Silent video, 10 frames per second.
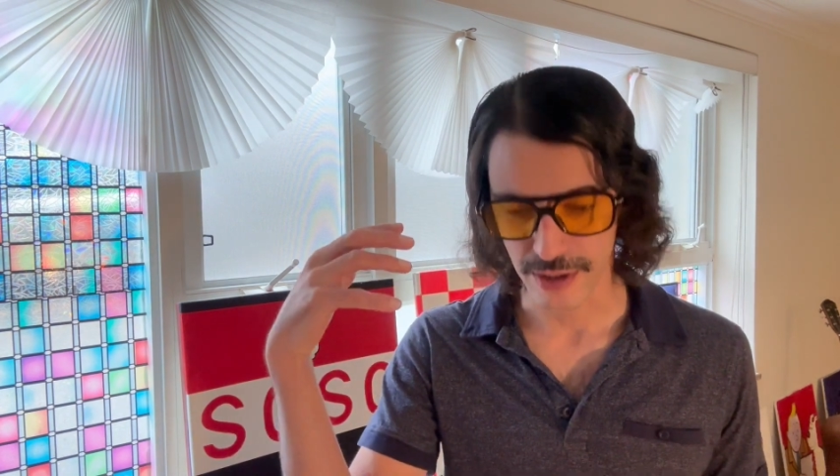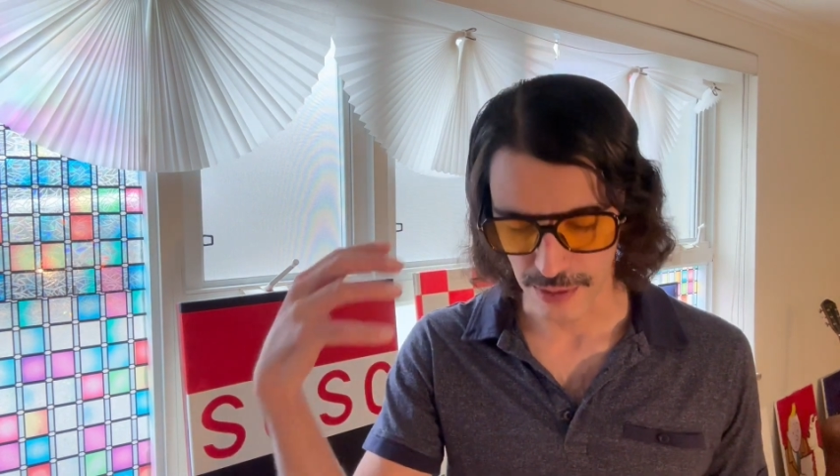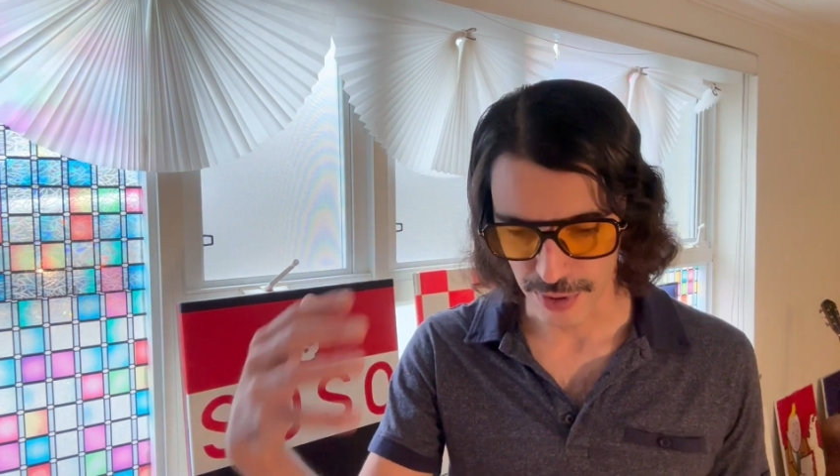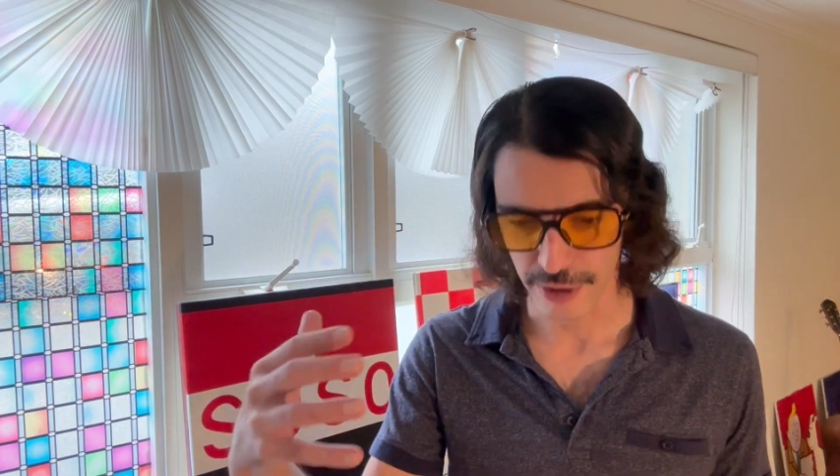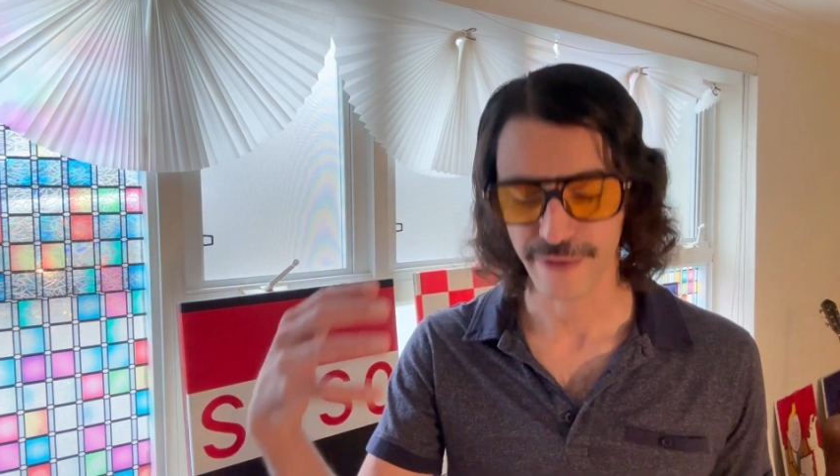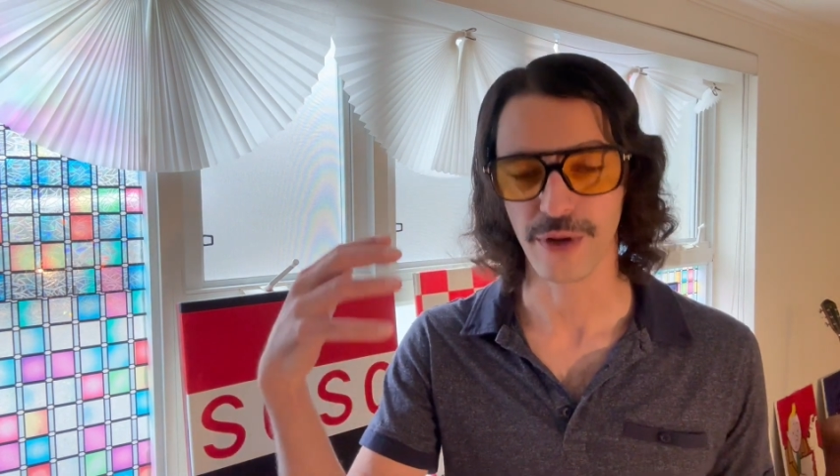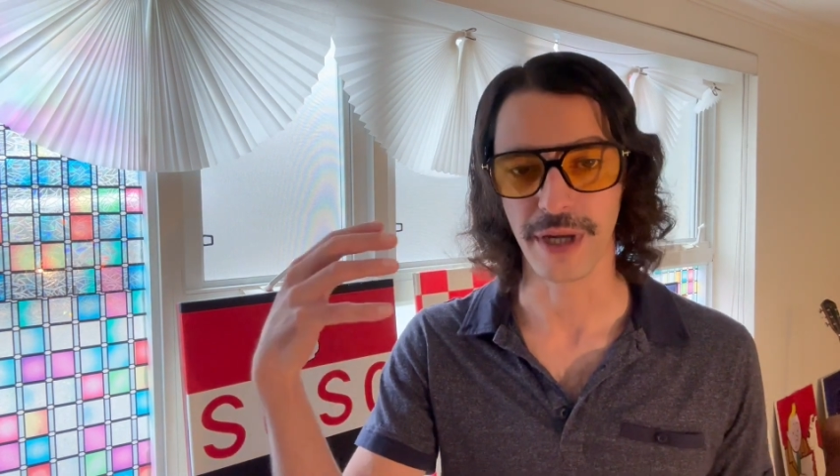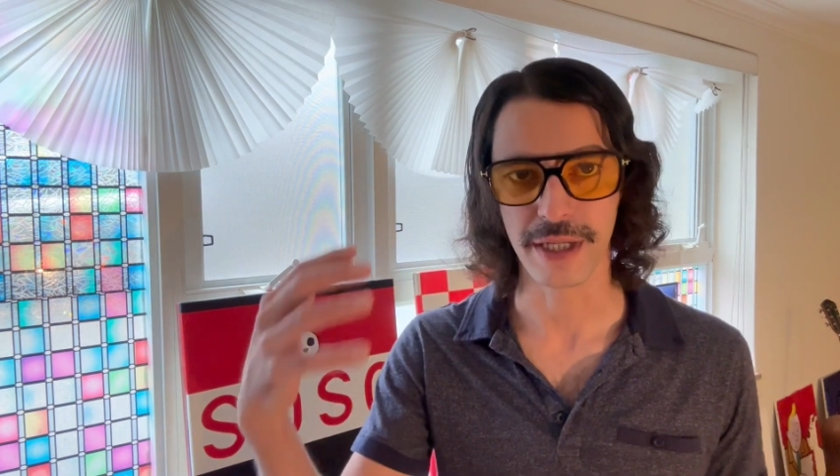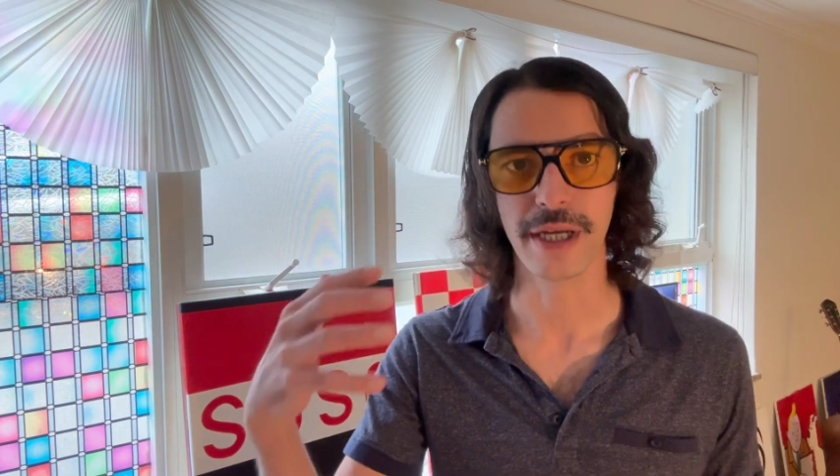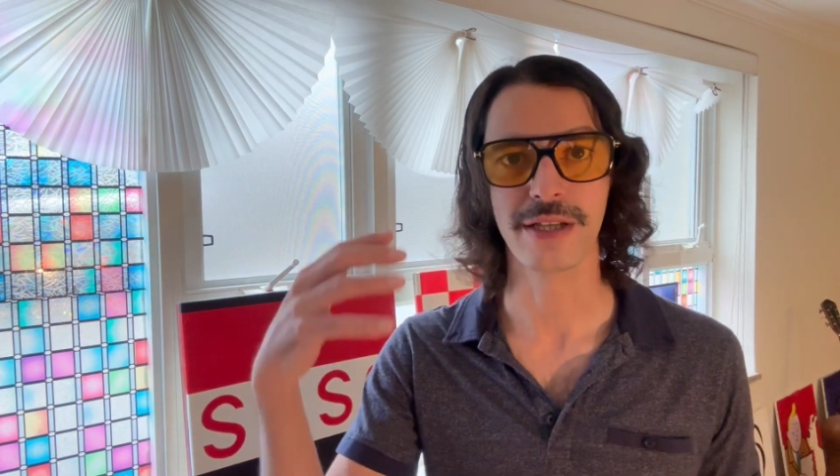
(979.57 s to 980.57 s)
It's a beautiful
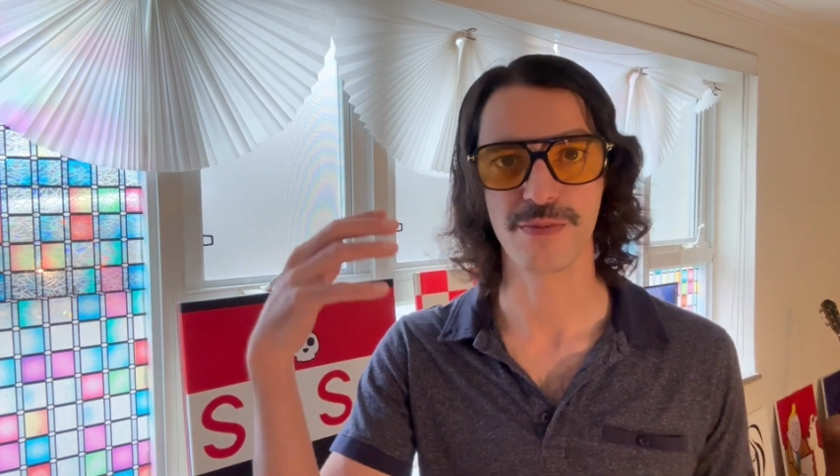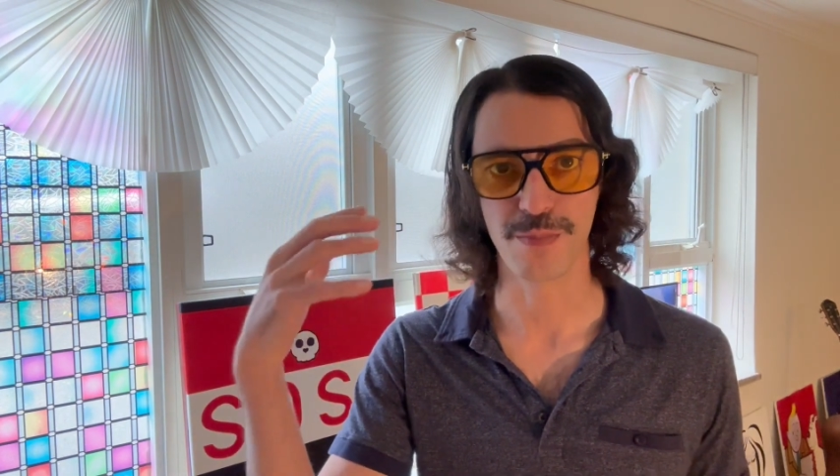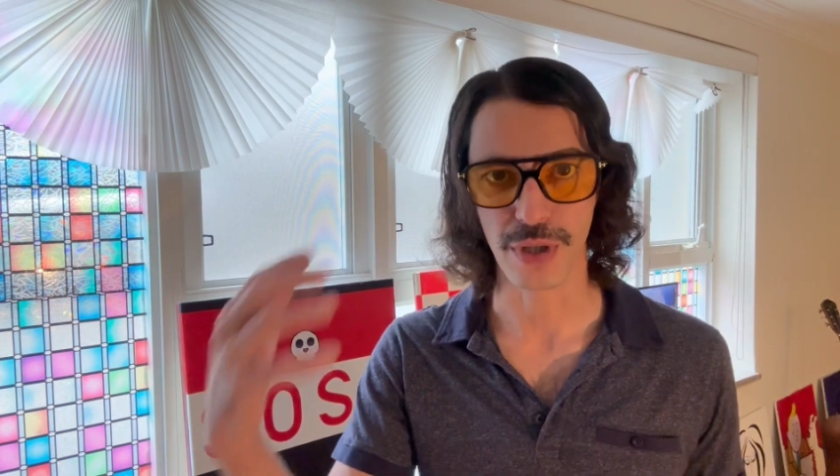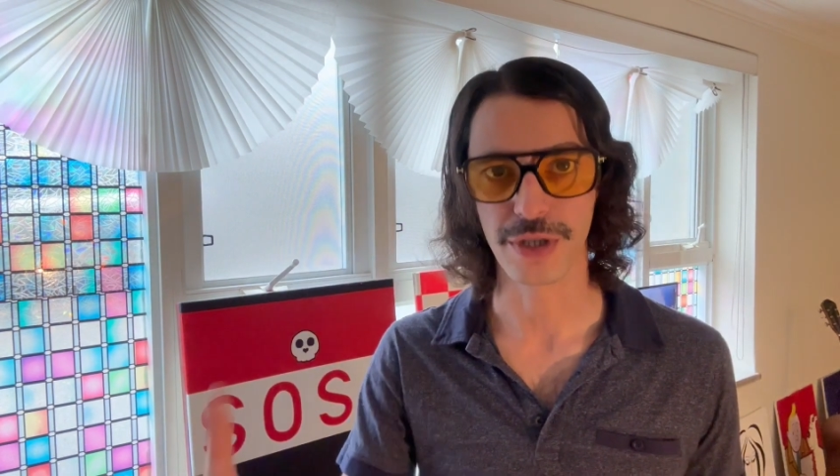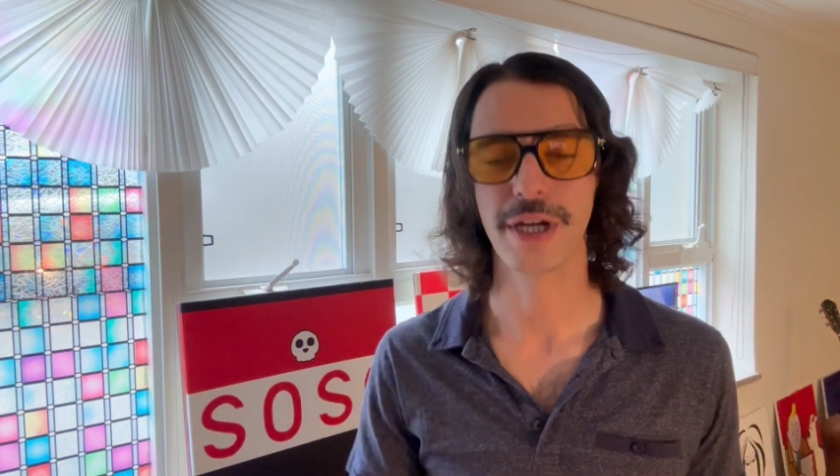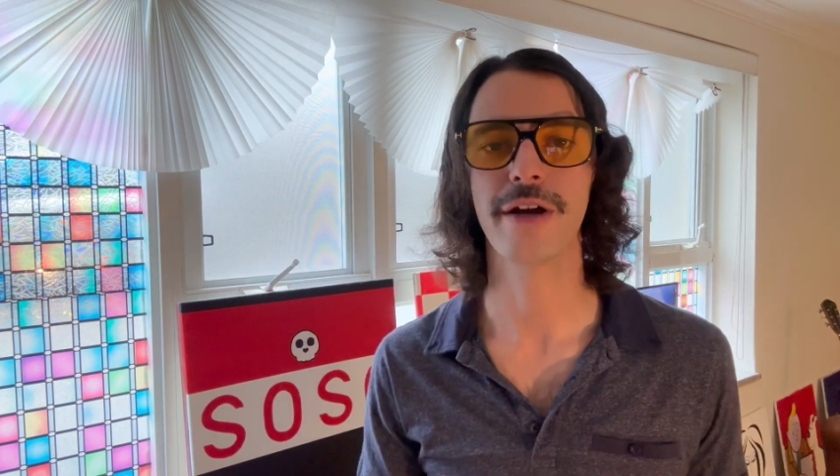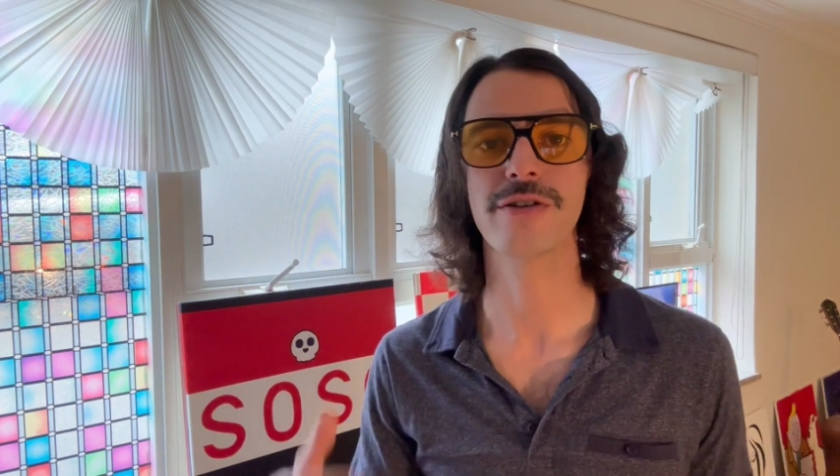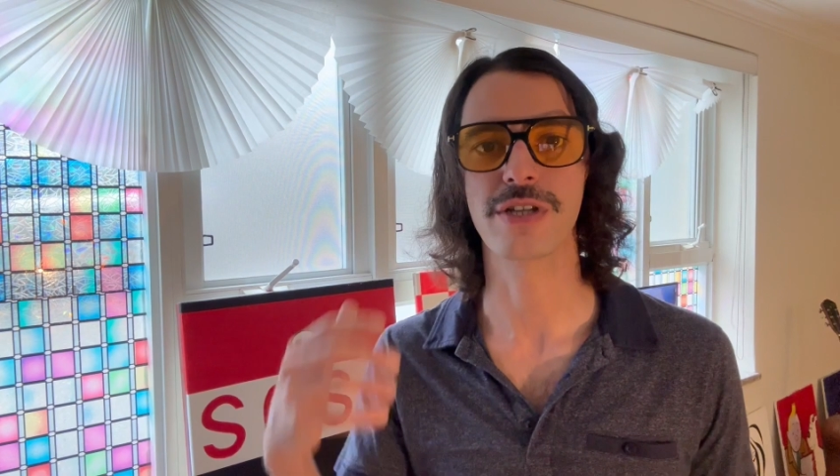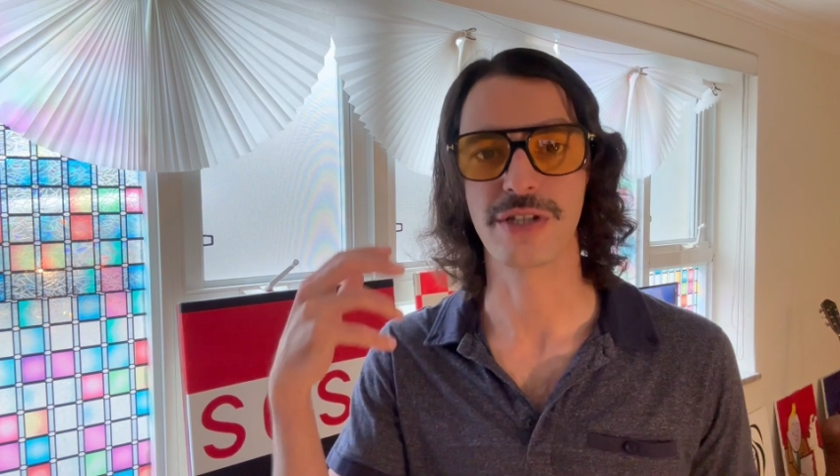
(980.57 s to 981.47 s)
India. It's billionaires.